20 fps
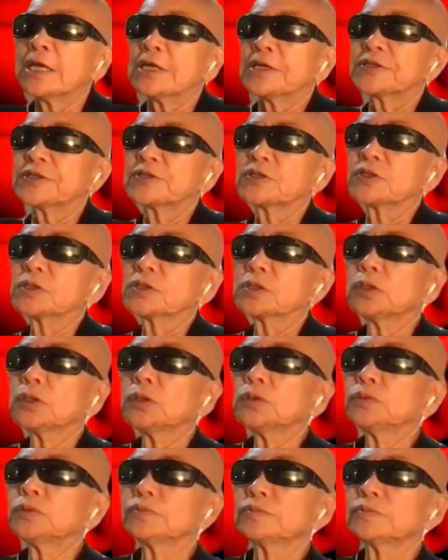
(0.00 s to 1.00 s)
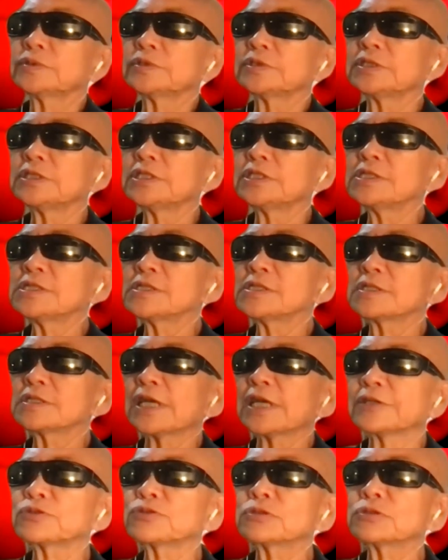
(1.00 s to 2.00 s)
So this is
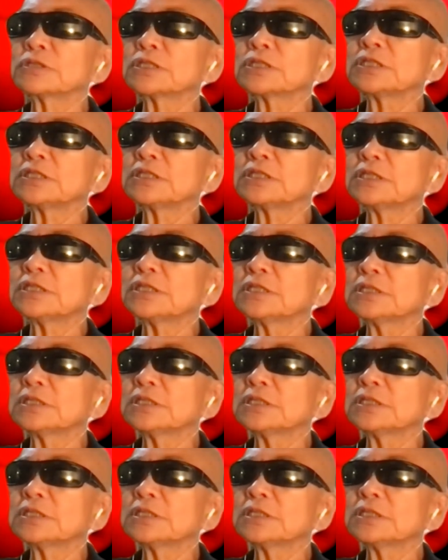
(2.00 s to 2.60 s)
actually